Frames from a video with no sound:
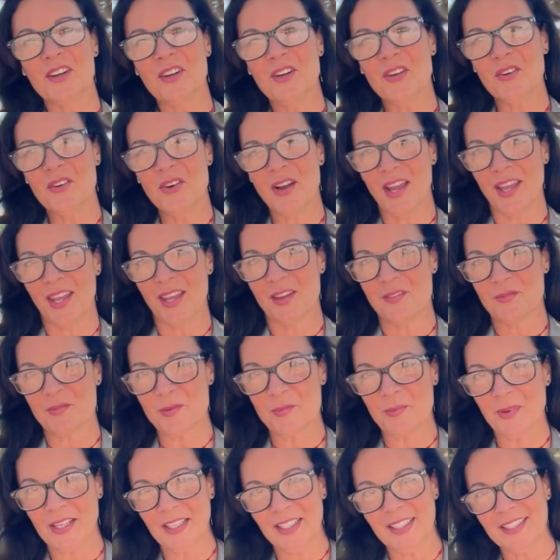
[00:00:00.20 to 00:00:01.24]
Hello,
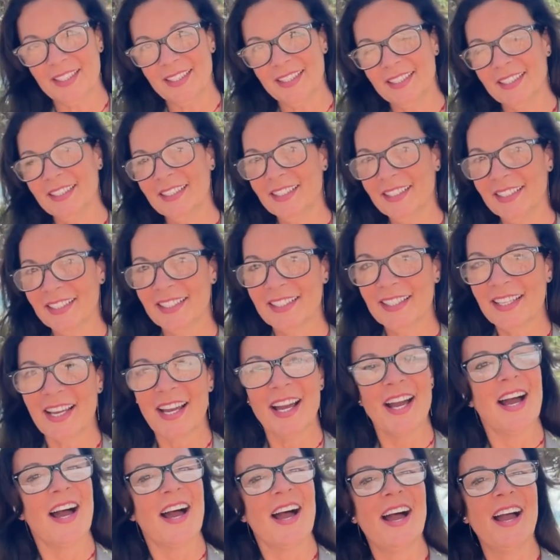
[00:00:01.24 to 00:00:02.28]
everybody.
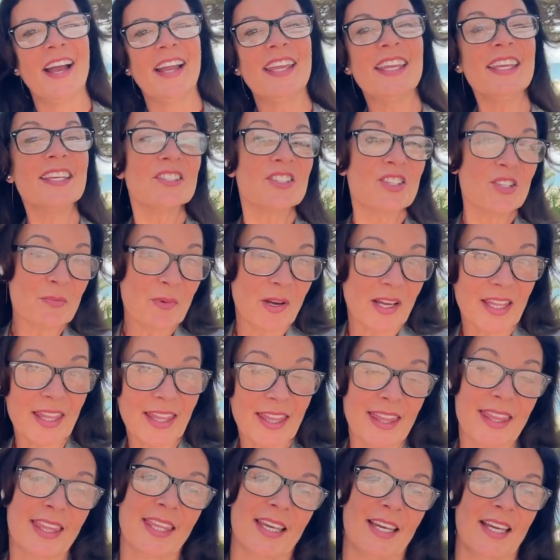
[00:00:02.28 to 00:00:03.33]
Each
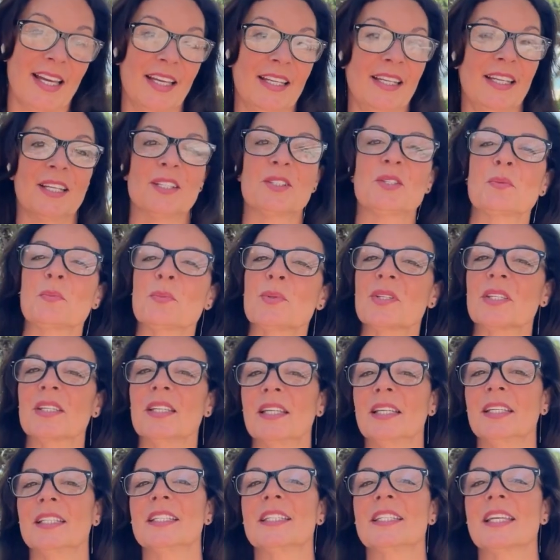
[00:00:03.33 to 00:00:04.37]
month, I like to
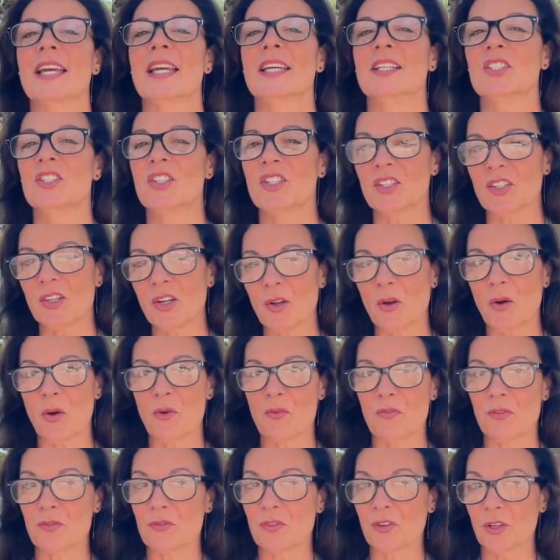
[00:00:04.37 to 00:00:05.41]
present a general
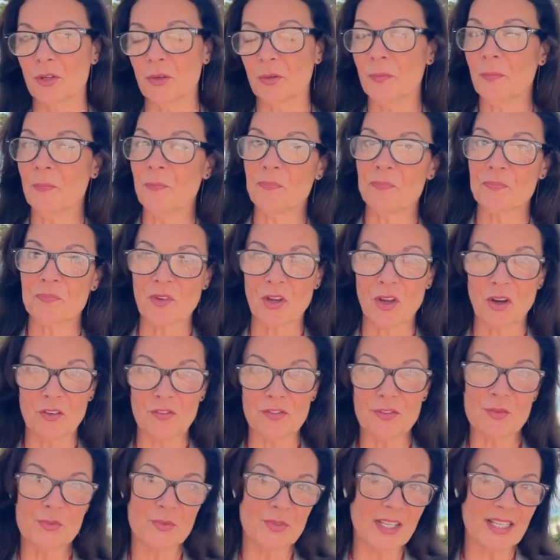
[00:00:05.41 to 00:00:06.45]
overview
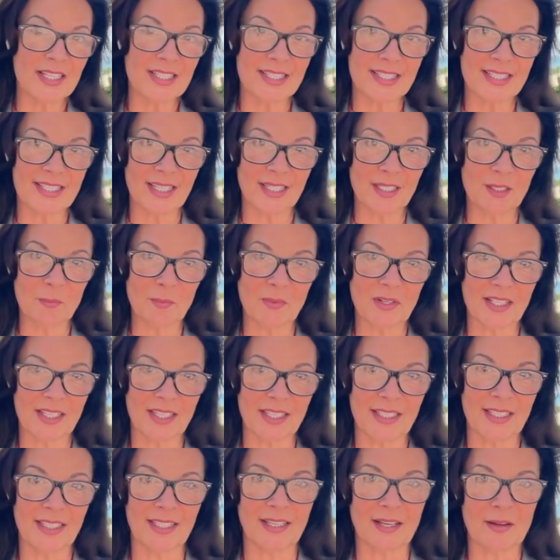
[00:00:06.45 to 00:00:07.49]
of the real estate
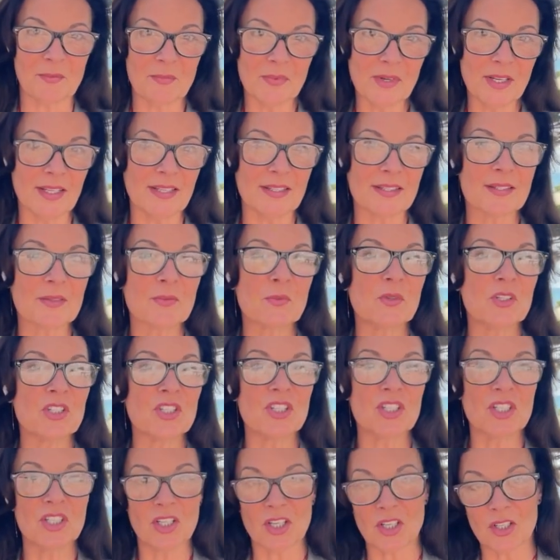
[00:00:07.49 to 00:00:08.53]
market in Cambrils,
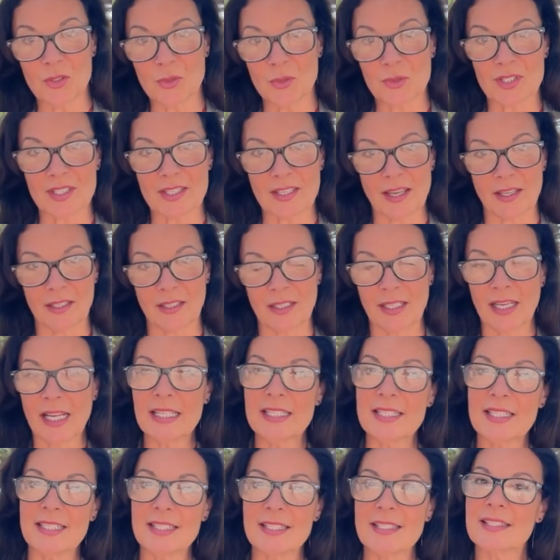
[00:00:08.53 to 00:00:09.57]
which includes an
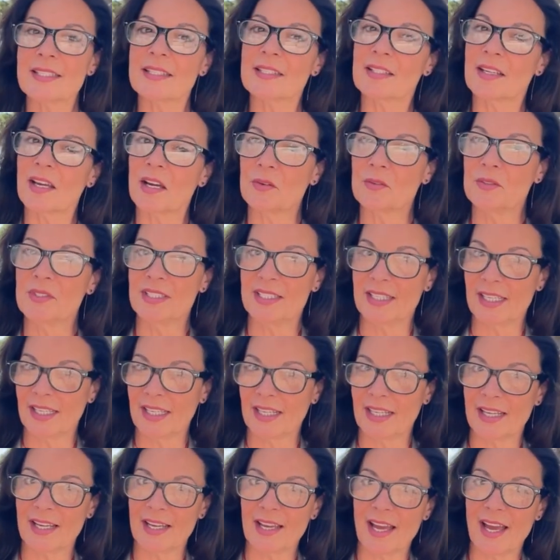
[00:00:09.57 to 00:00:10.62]
analysis on current
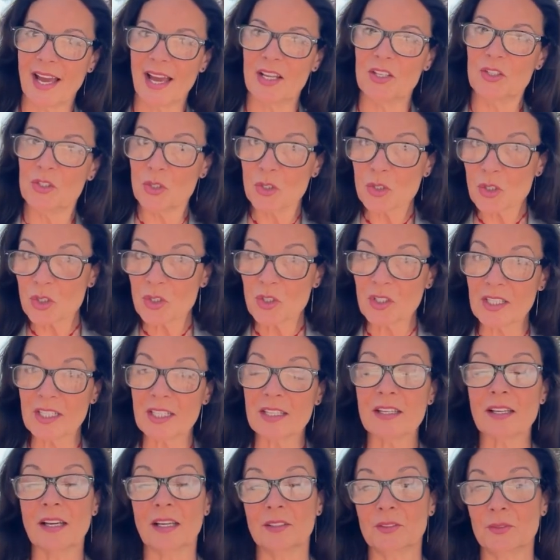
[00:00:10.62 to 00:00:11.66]
data, and
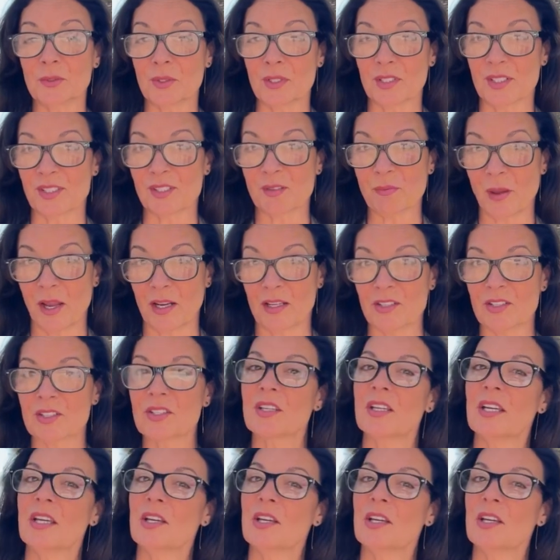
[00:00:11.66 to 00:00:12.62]
usually I do it in Spanish.